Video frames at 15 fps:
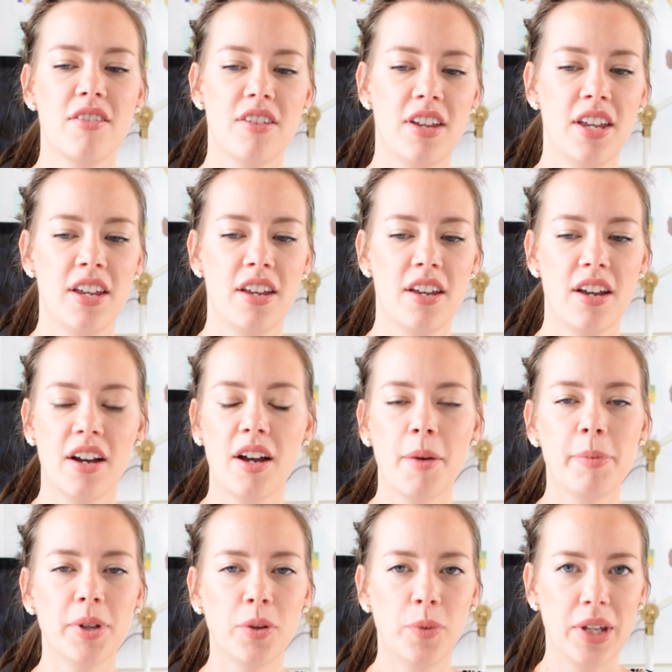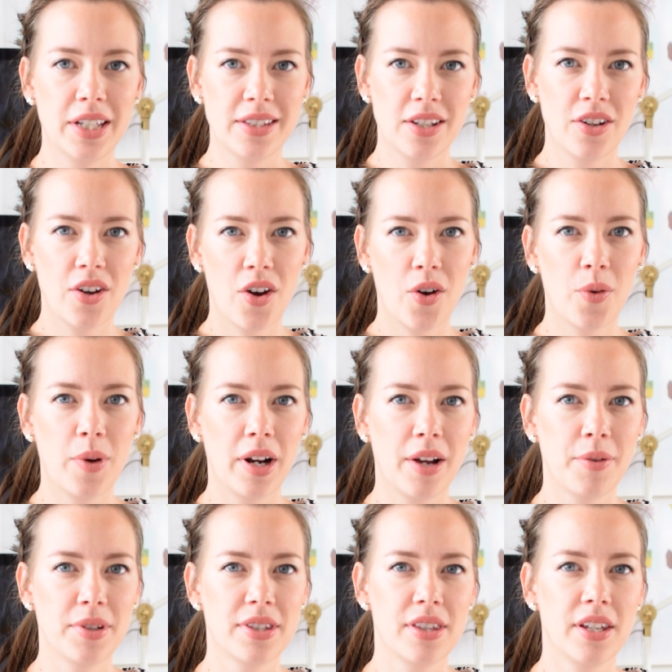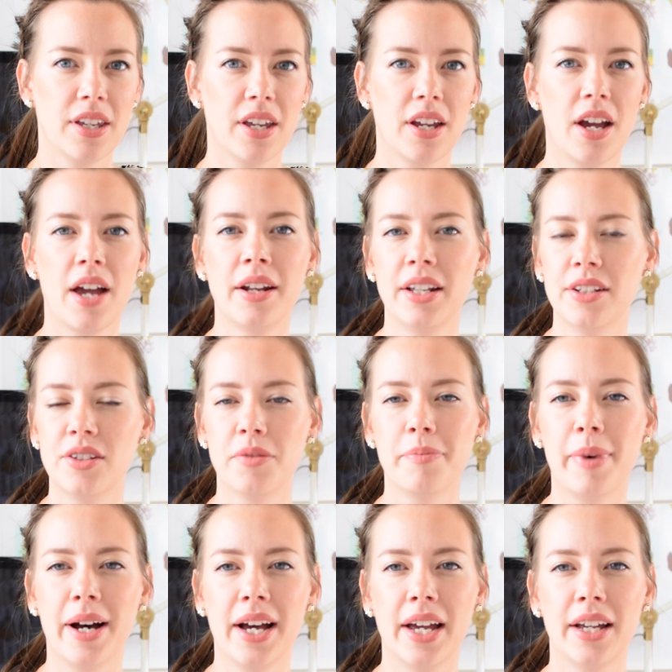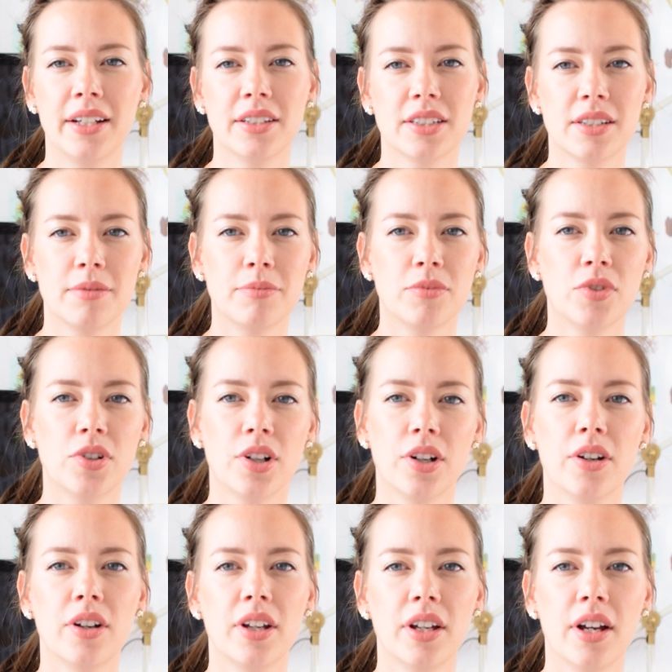a couple of weeks ago when I was thinking I need to buy some more